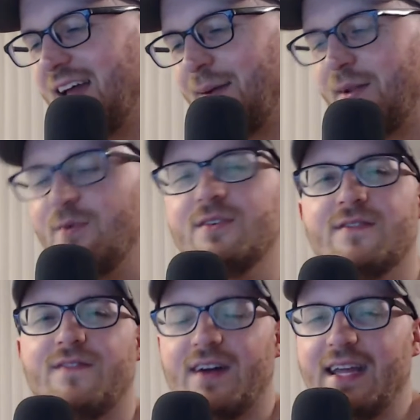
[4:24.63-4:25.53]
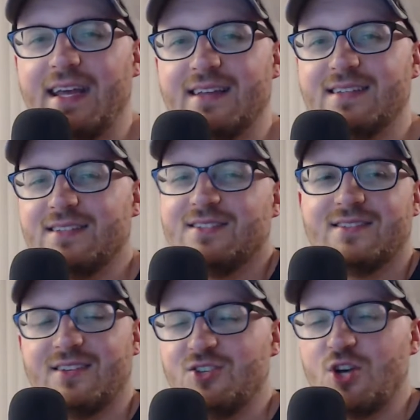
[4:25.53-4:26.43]
I mean, it was funny as
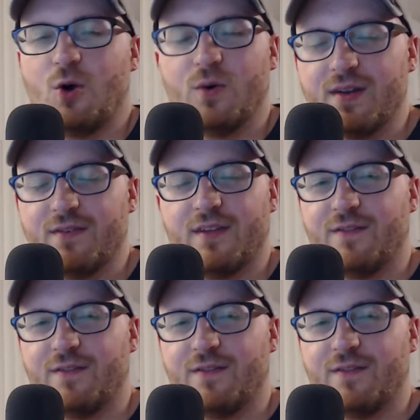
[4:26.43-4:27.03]
just a joke for